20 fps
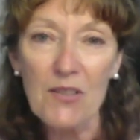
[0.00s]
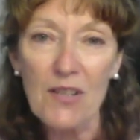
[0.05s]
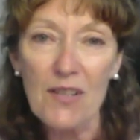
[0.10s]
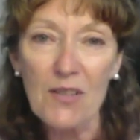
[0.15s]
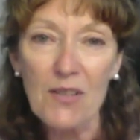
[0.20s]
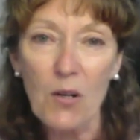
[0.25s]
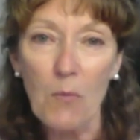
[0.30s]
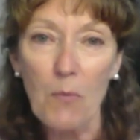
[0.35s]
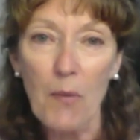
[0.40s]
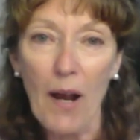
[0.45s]
I
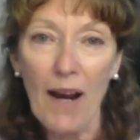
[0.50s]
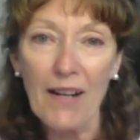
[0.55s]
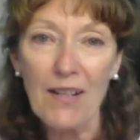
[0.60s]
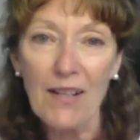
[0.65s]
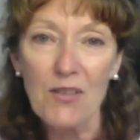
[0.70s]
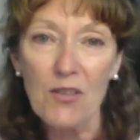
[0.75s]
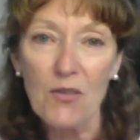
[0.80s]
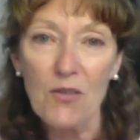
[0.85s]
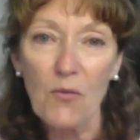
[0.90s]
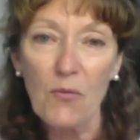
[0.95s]
just go back
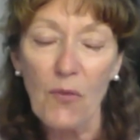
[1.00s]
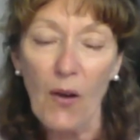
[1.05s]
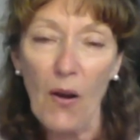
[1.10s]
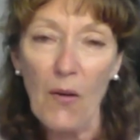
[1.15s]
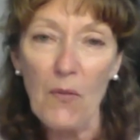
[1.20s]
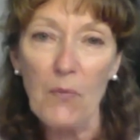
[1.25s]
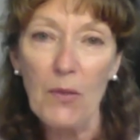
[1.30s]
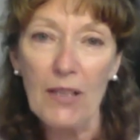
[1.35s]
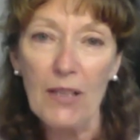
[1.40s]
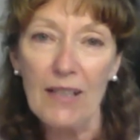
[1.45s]
and do
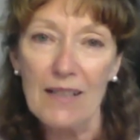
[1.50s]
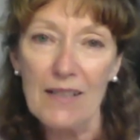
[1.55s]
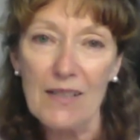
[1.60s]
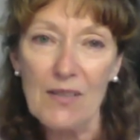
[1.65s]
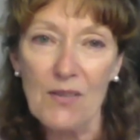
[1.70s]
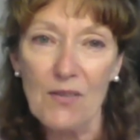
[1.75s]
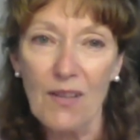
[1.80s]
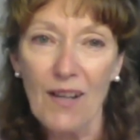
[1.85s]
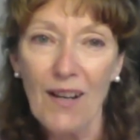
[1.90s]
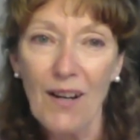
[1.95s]
5
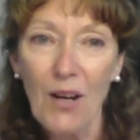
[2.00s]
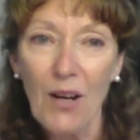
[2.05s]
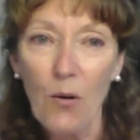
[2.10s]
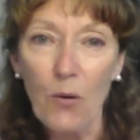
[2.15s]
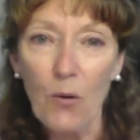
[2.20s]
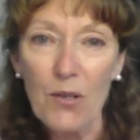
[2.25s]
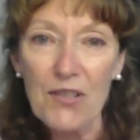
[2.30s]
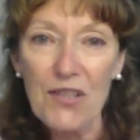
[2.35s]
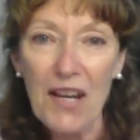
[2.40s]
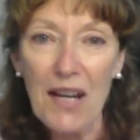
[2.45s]
minutes
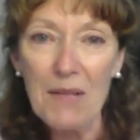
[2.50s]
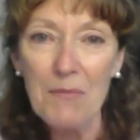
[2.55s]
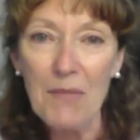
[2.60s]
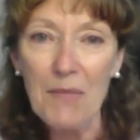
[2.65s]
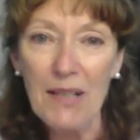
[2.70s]
or 10